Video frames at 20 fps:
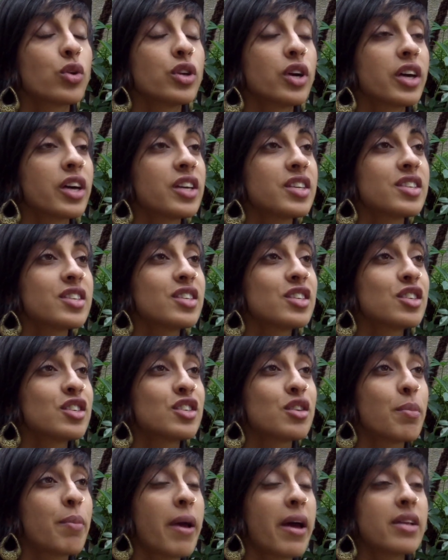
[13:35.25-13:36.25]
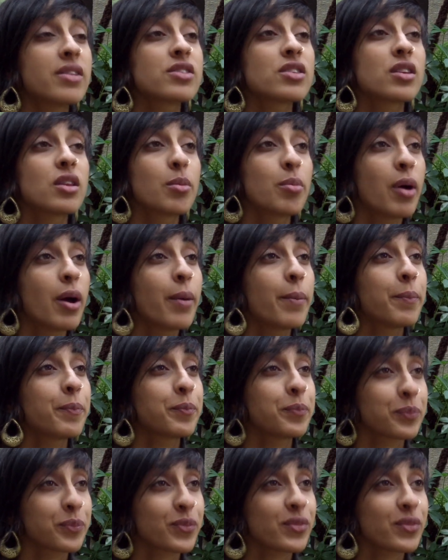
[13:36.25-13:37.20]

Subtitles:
Well, I guess it just depends on the bump.